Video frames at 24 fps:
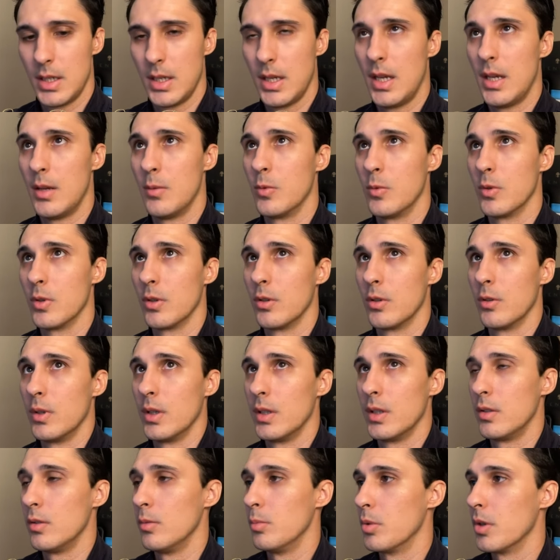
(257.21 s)
and we're
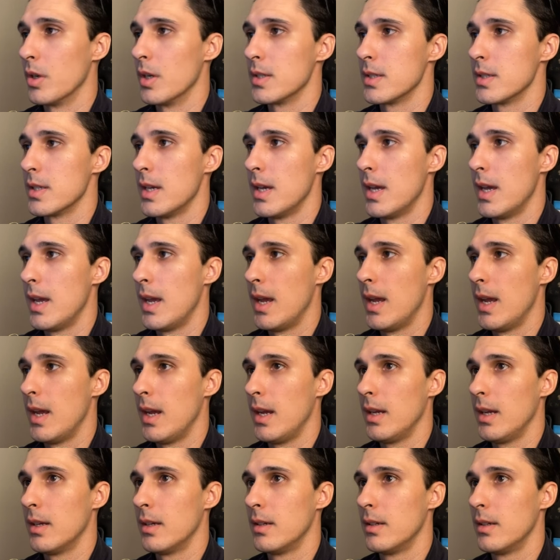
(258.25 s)
going to press
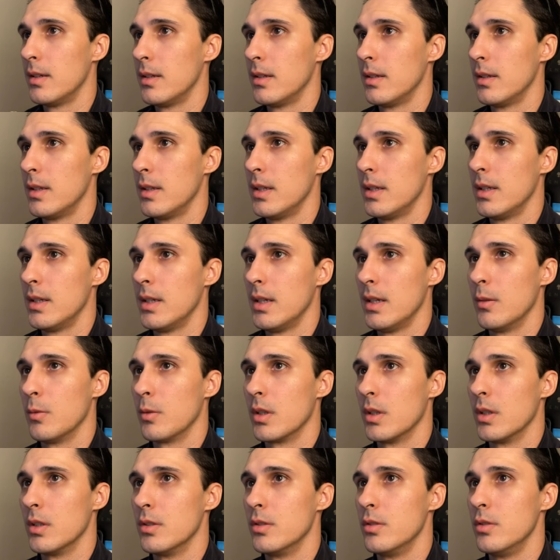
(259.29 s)
A. And we're
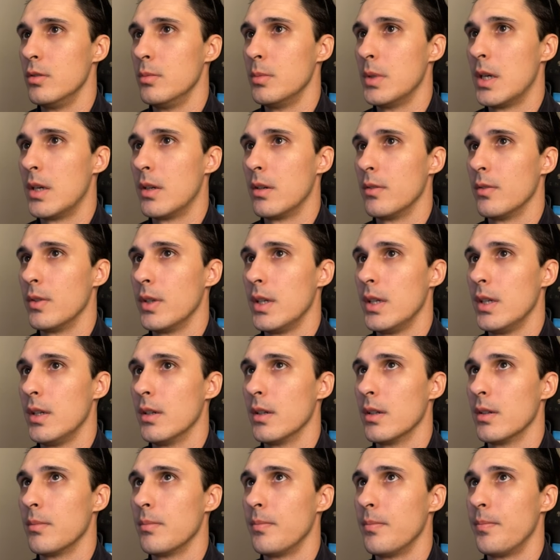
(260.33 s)
going to zoom out over
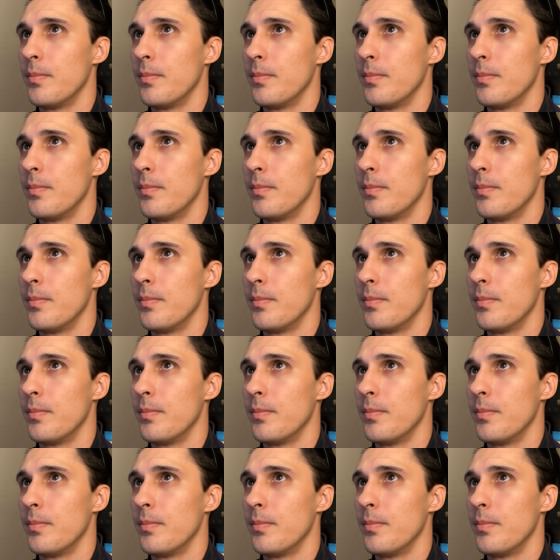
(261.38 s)
here.